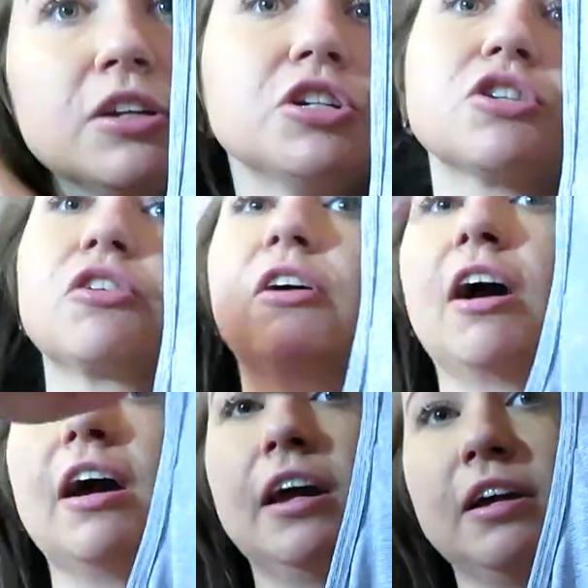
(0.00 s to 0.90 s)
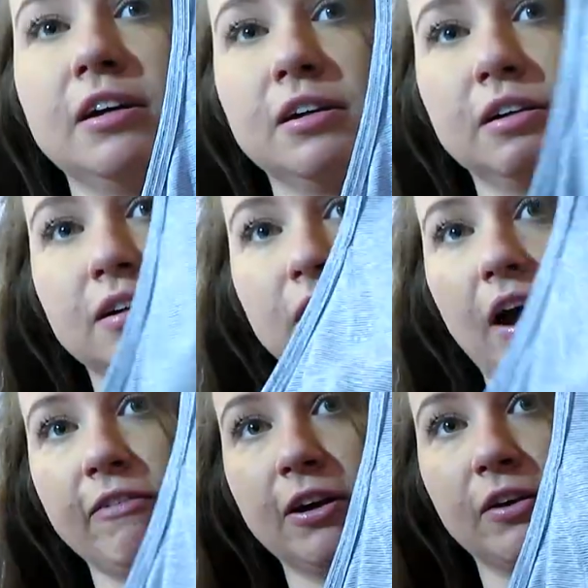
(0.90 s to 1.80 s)
just gray.
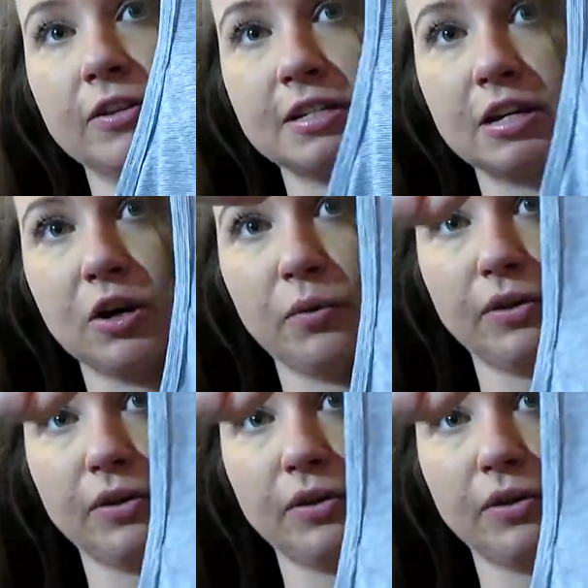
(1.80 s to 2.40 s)
I figure this can go